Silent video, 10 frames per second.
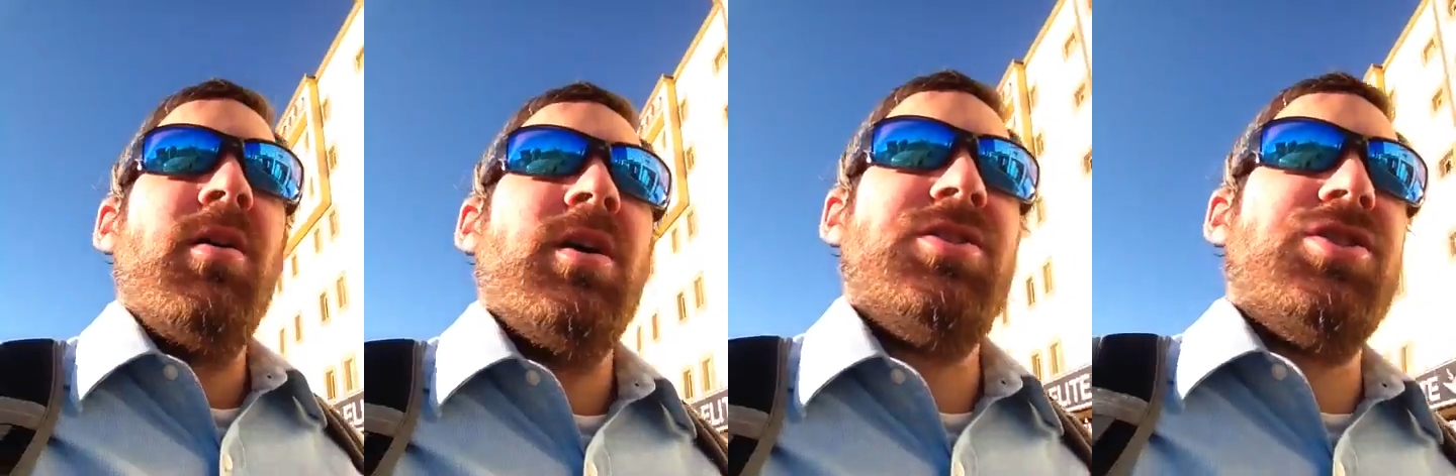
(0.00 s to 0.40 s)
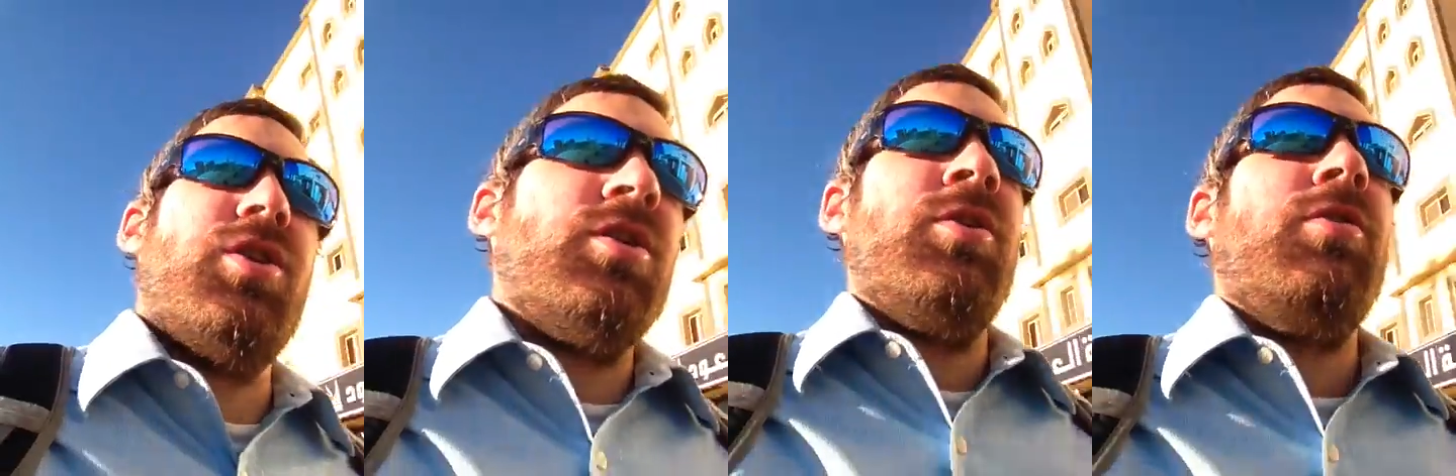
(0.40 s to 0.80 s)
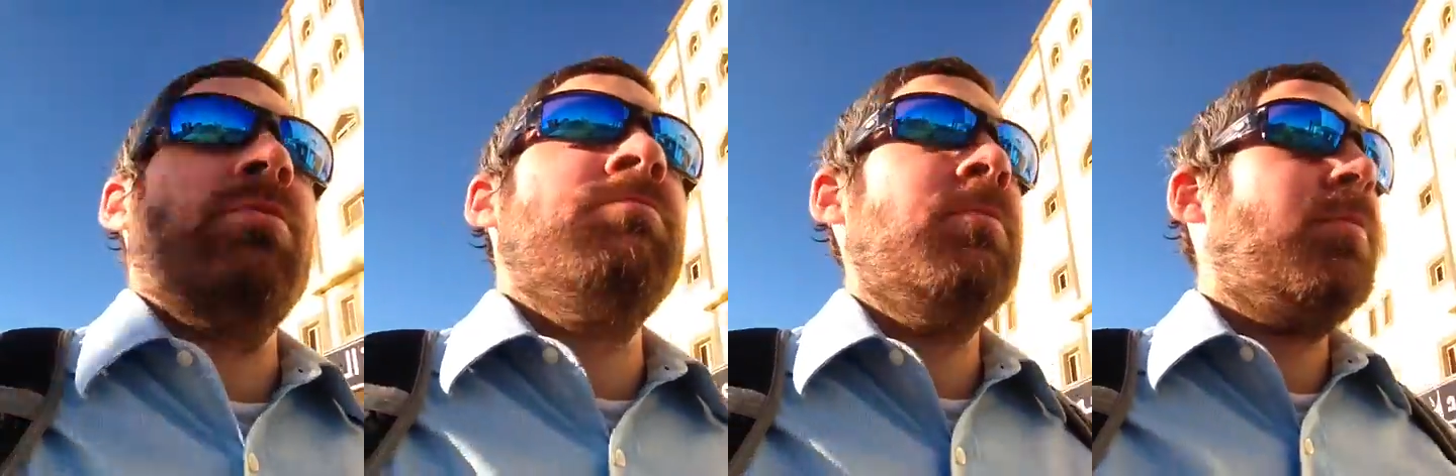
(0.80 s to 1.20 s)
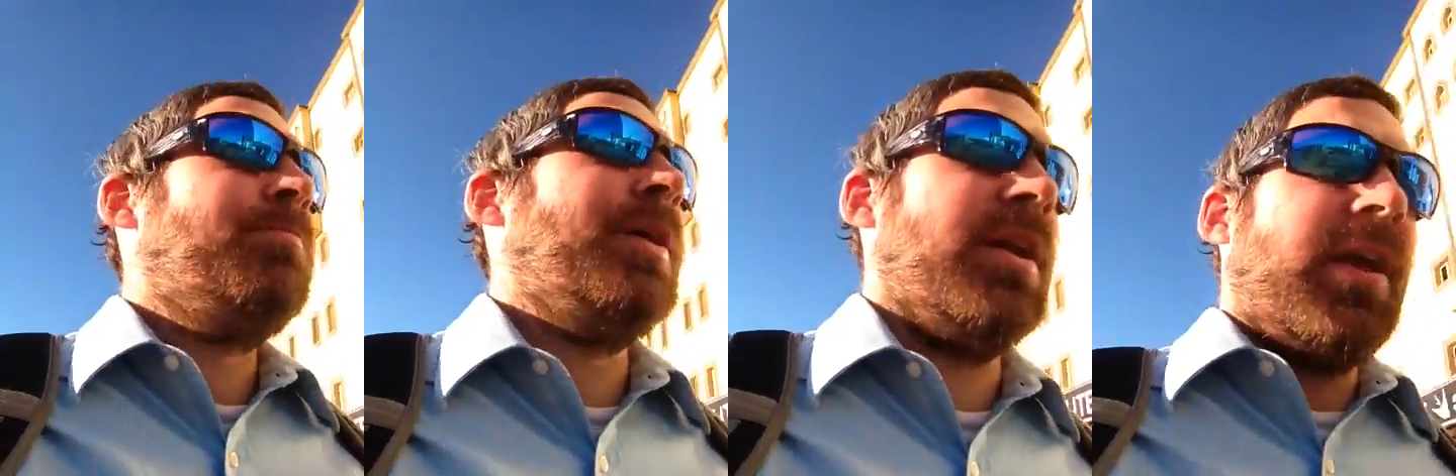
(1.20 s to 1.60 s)
a certain
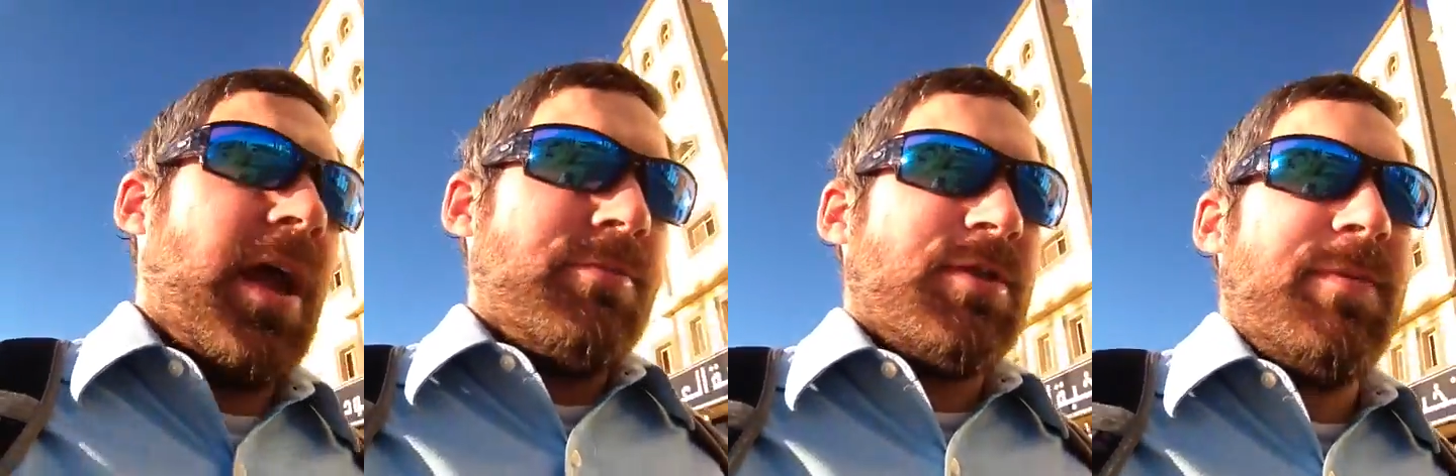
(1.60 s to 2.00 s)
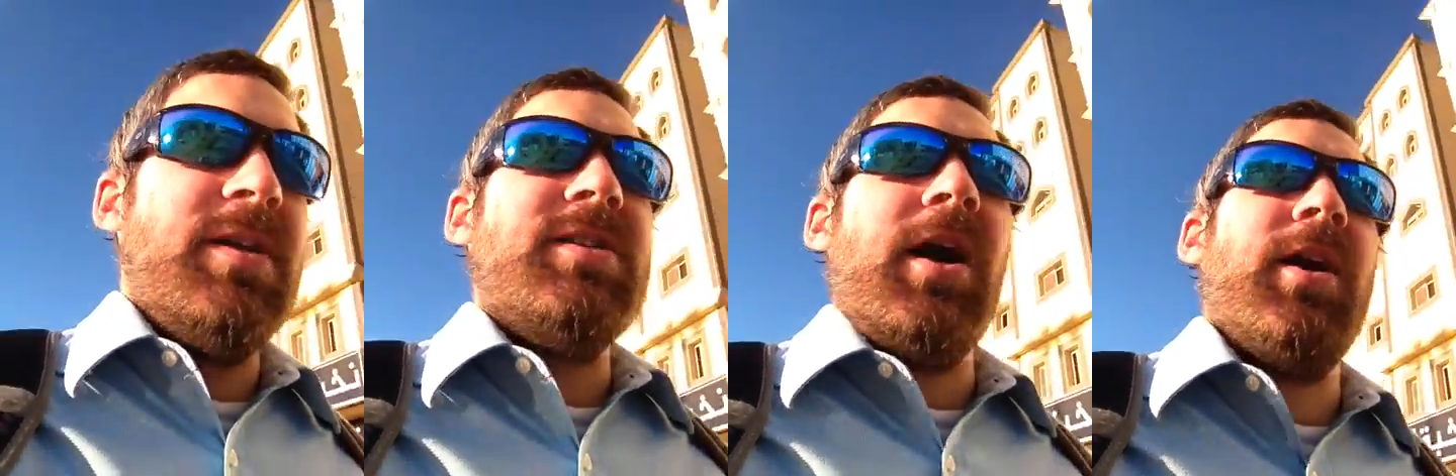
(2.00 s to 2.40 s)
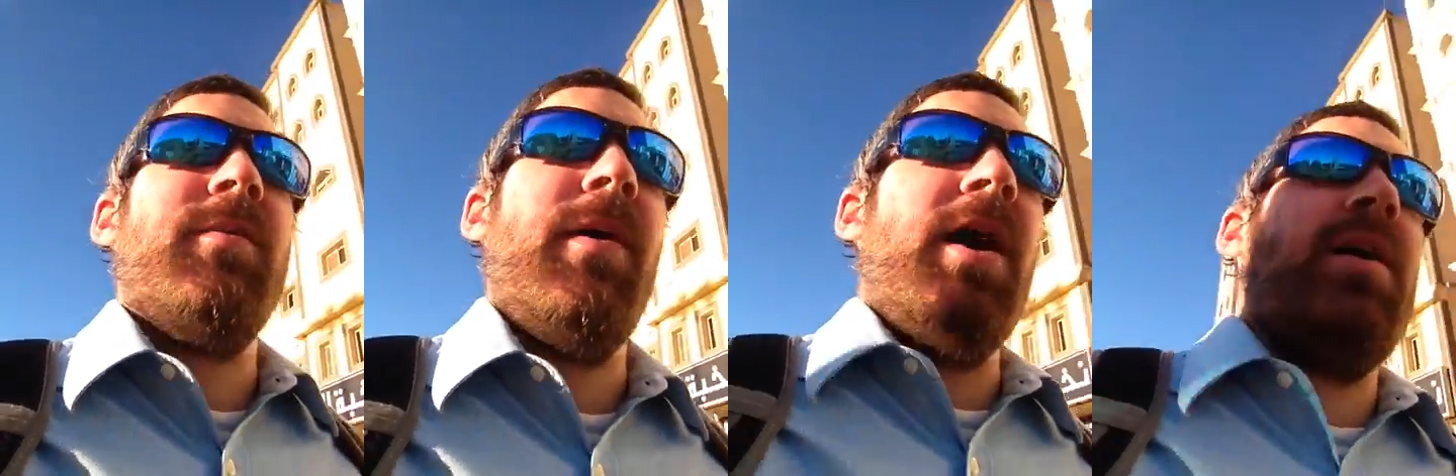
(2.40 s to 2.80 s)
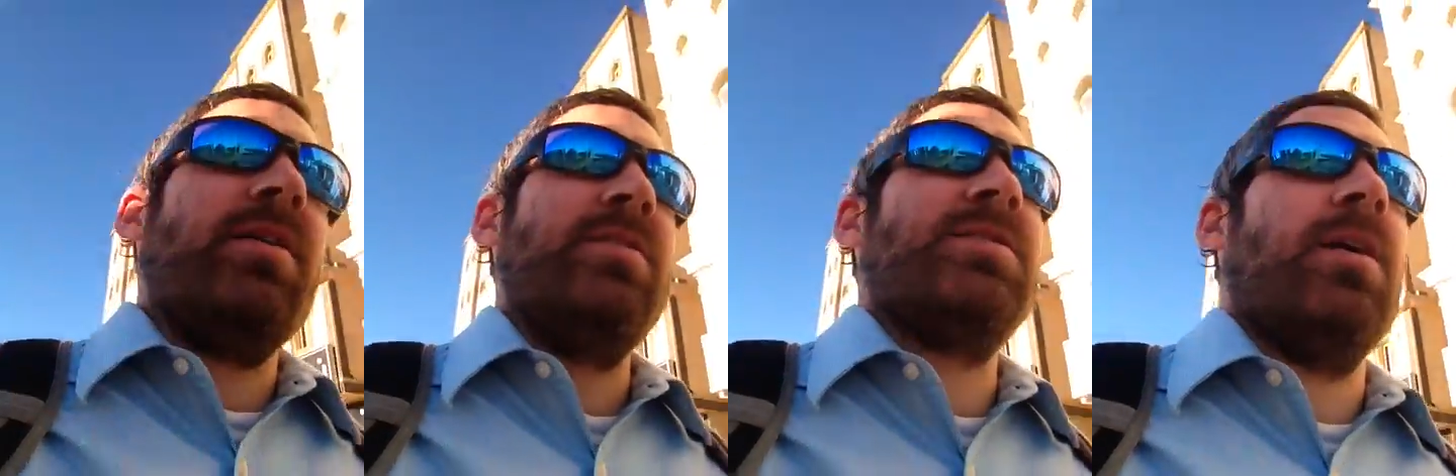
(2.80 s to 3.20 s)
bit of games being talked about
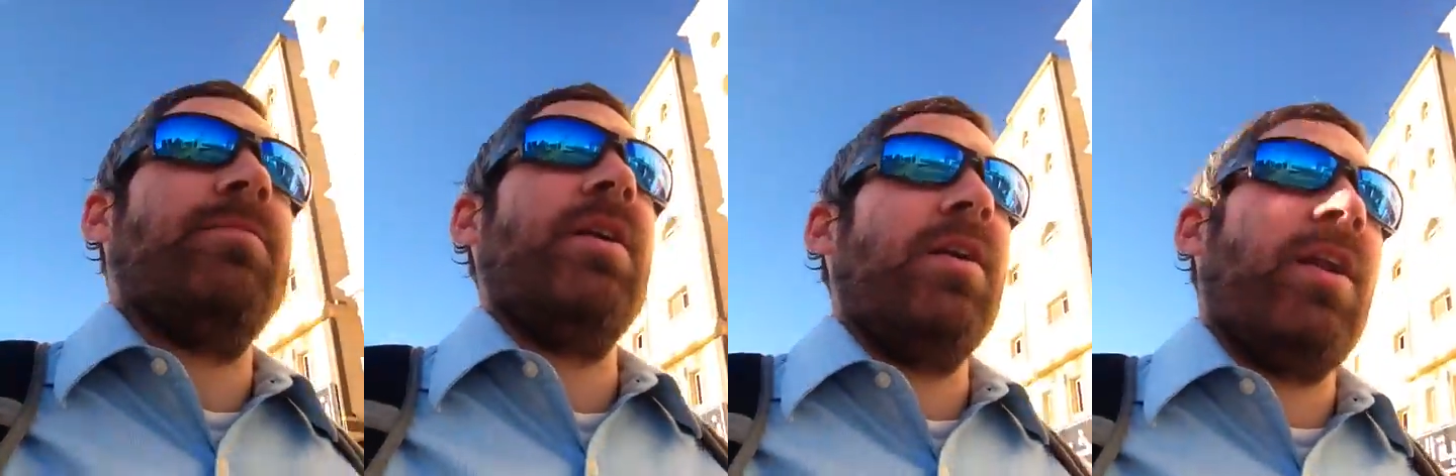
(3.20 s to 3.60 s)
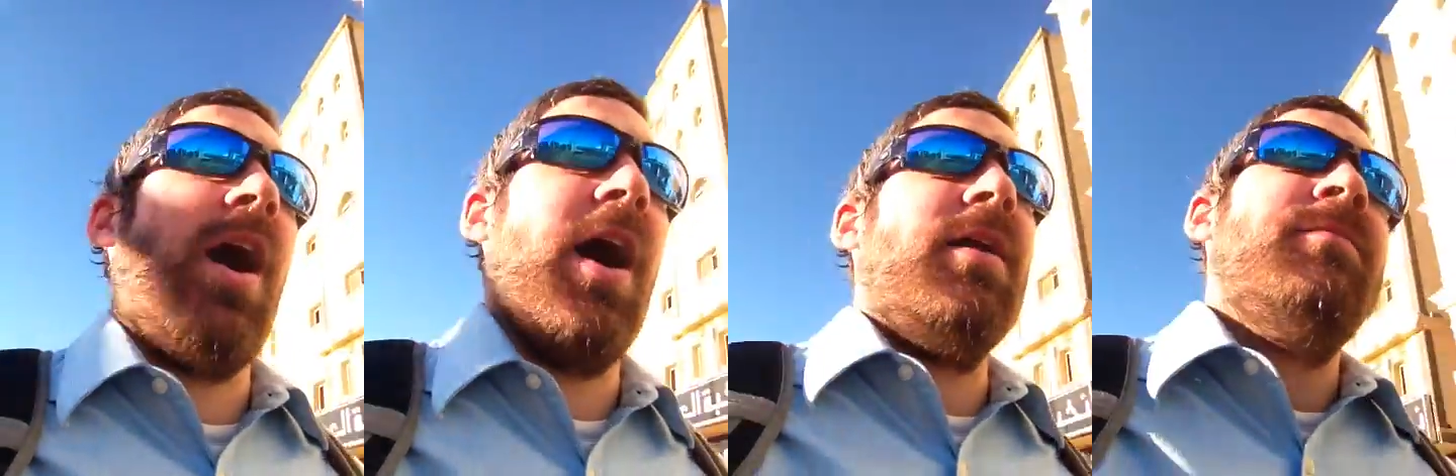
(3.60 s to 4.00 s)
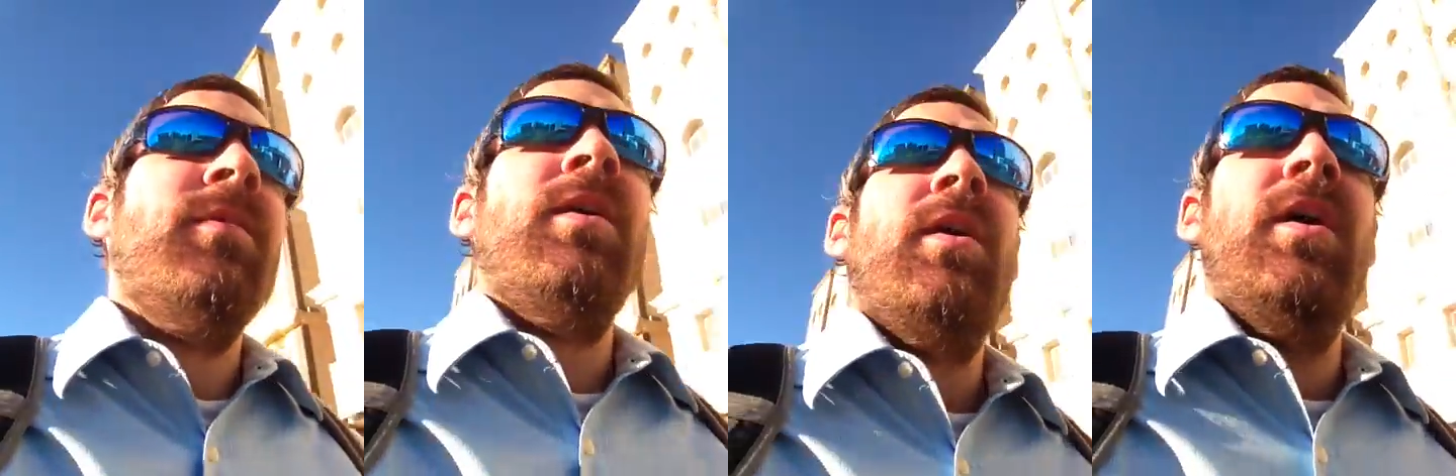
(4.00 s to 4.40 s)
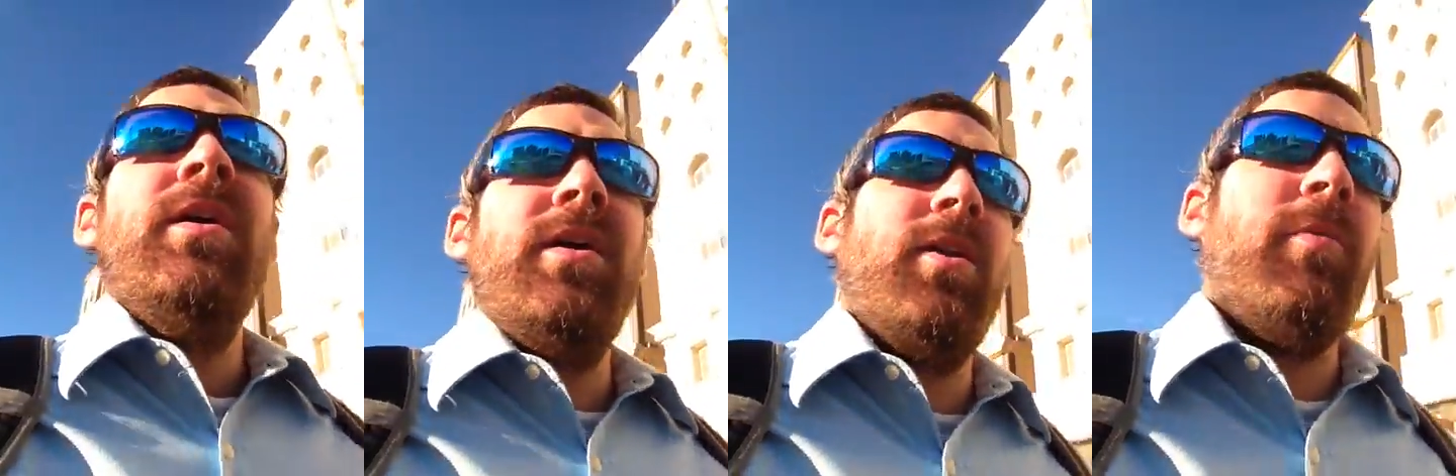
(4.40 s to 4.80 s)
and some that are not.
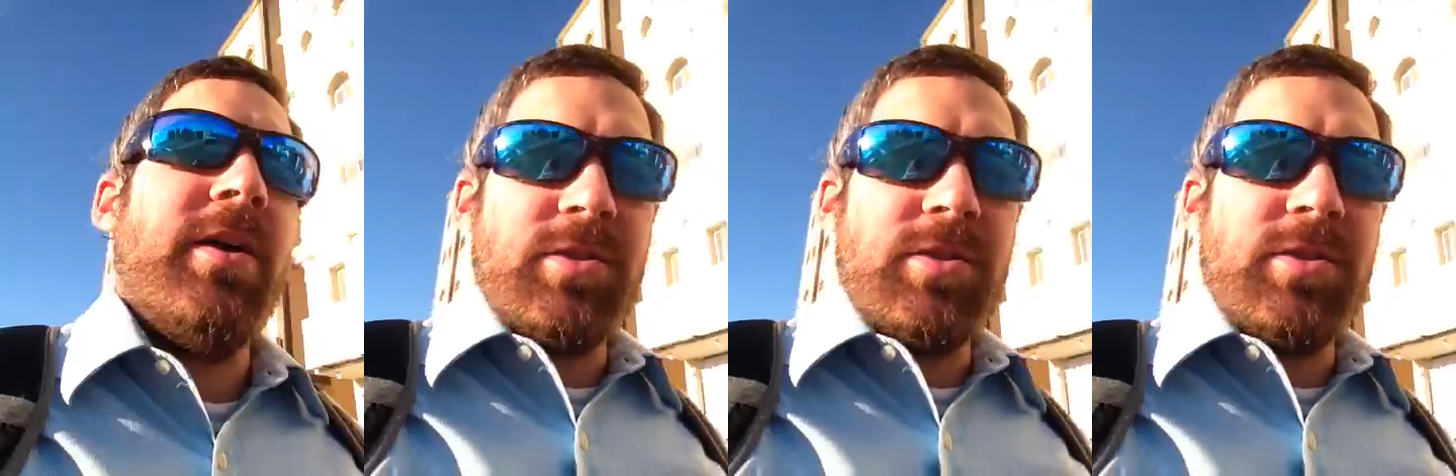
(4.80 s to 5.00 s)
Anyway,